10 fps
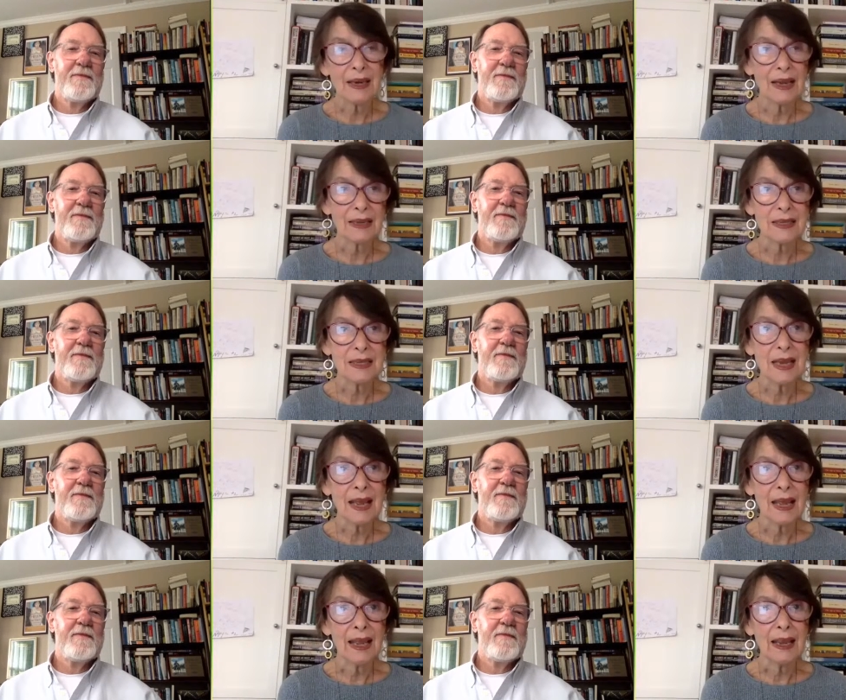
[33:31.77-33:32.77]
Speaker 1: the next
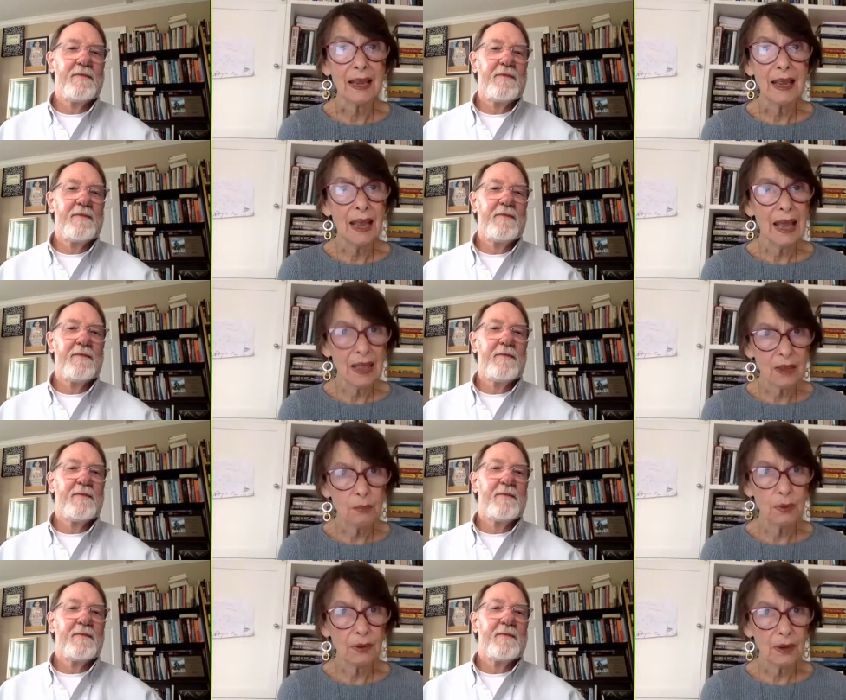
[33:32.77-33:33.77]
day, and the
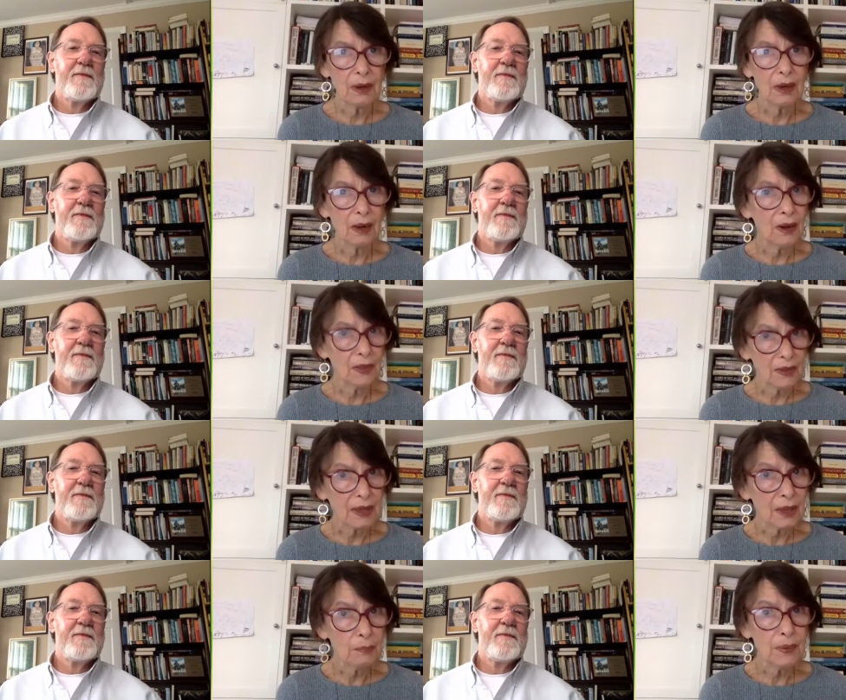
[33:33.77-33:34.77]
book on the
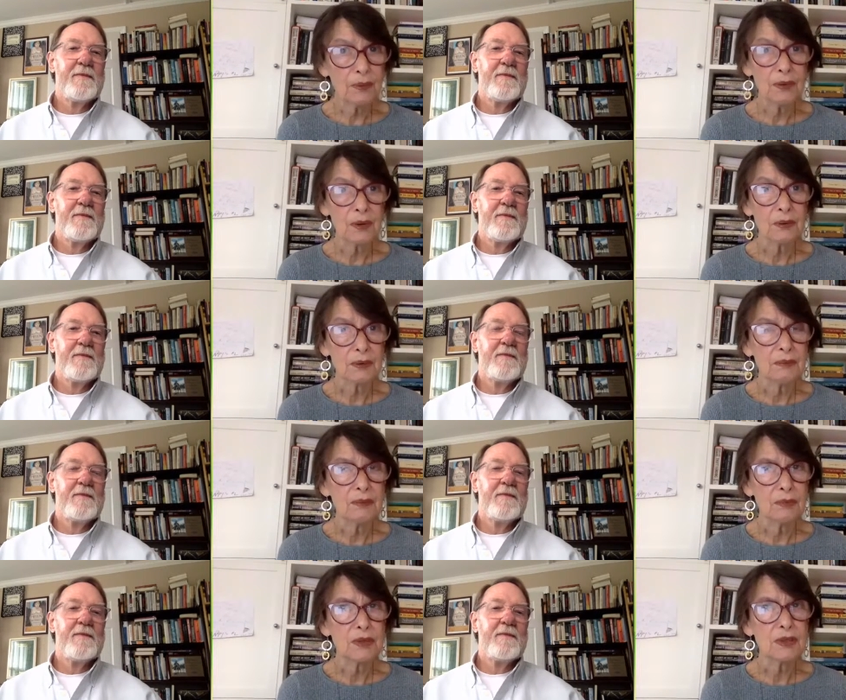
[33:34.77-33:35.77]
computer
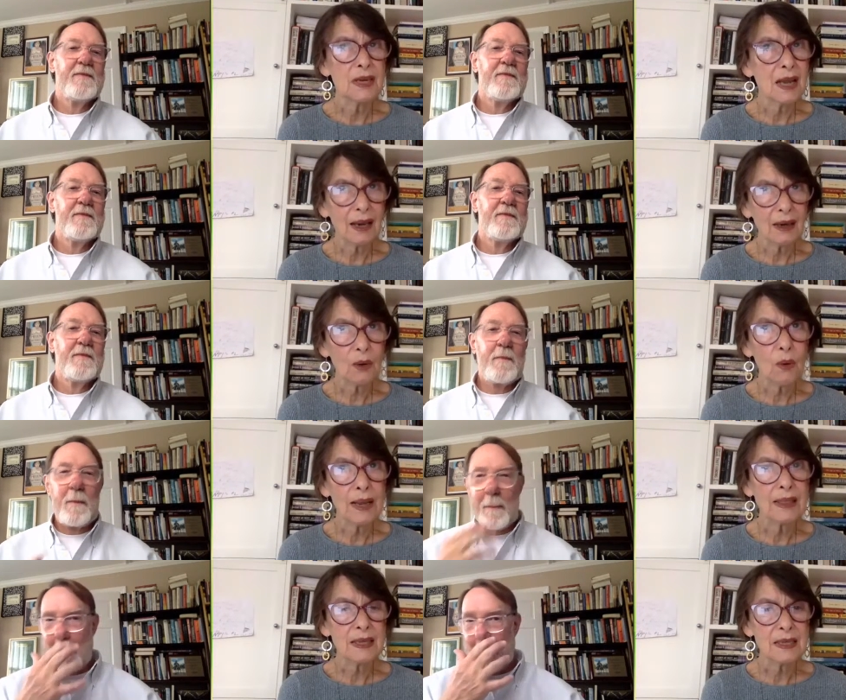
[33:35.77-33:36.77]
was not
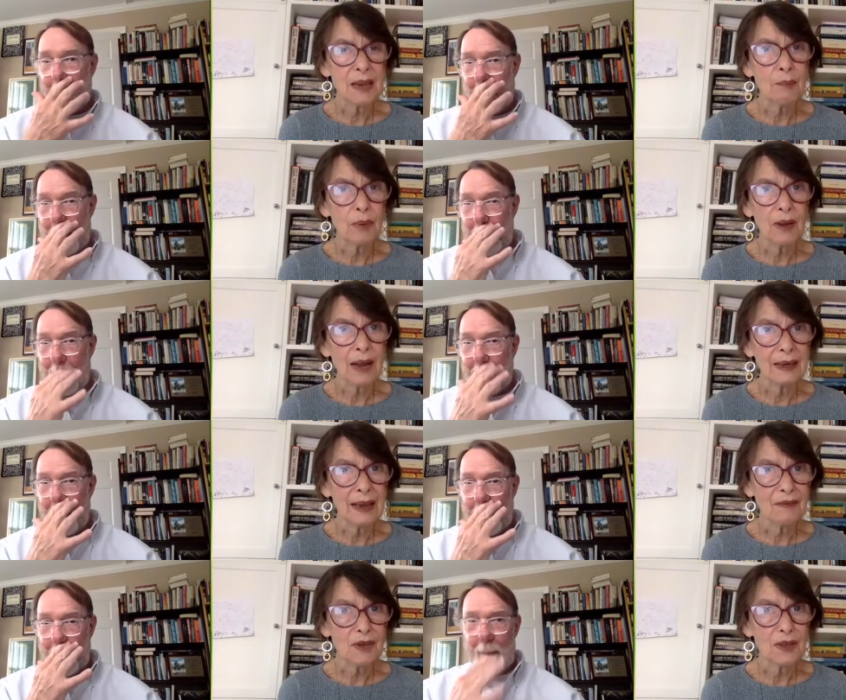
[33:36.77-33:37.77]
quite the same book I'd
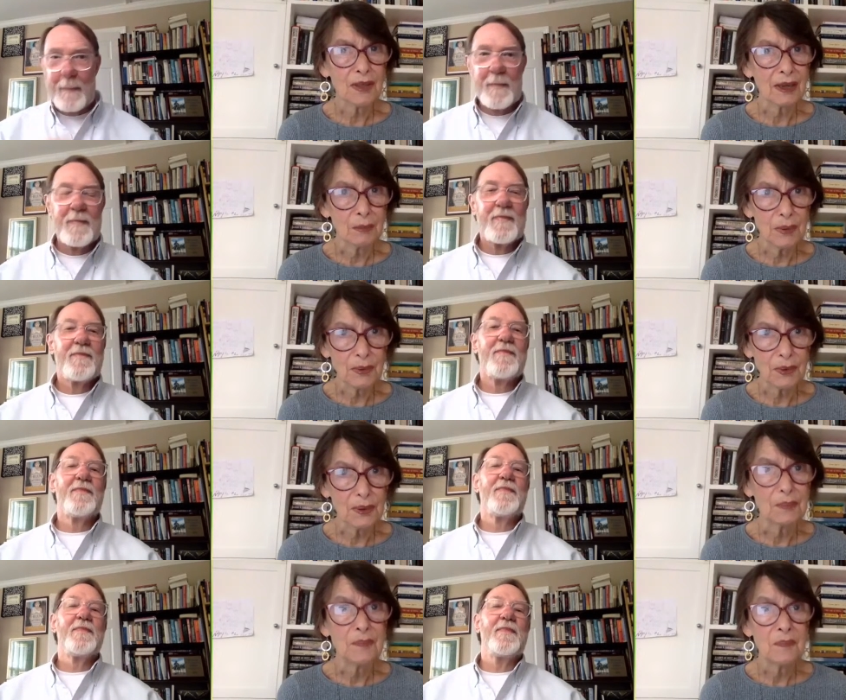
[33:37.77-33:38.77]
left on the
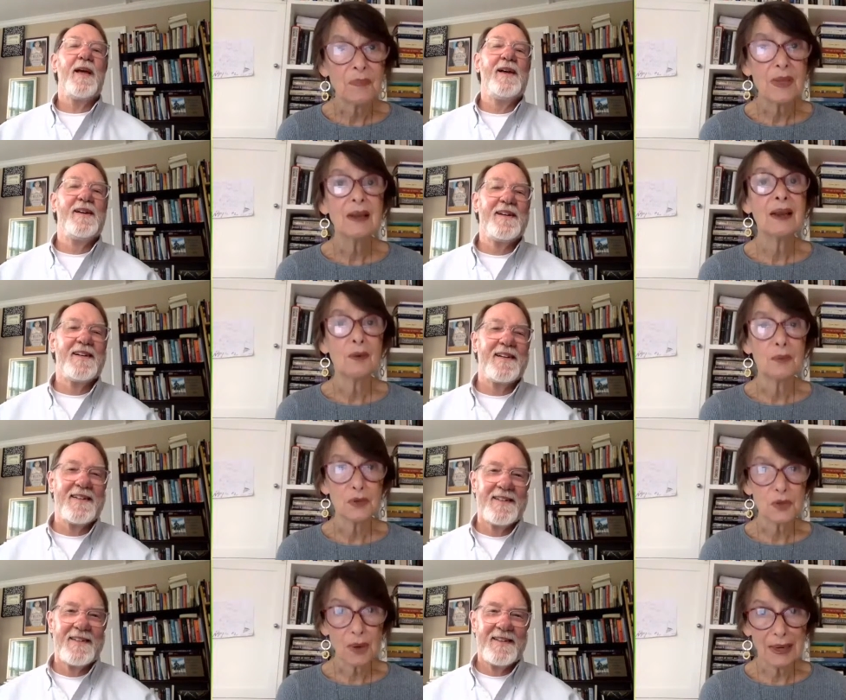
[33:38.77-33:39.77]
computer. It
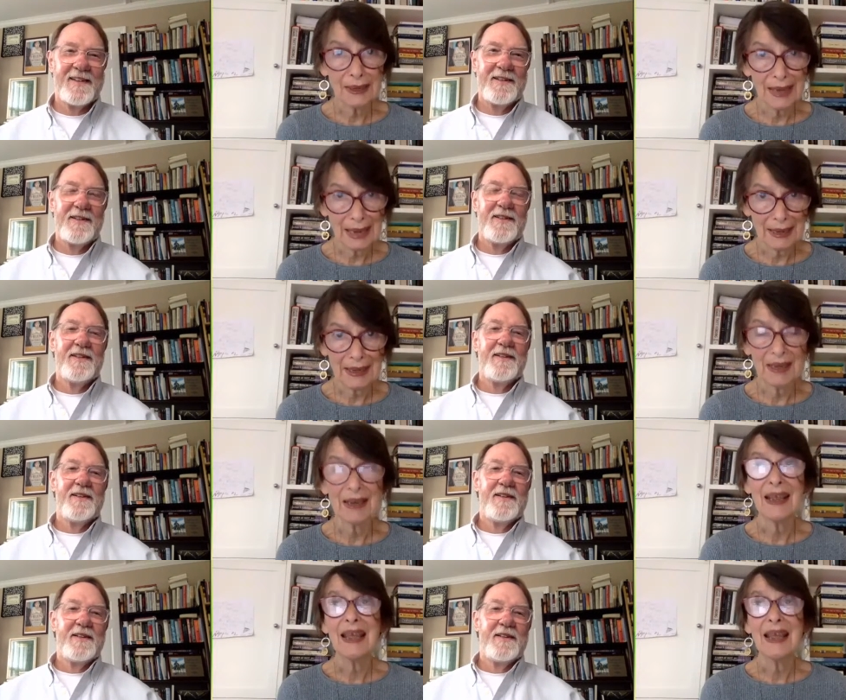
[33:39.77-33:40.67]
was greatly edited.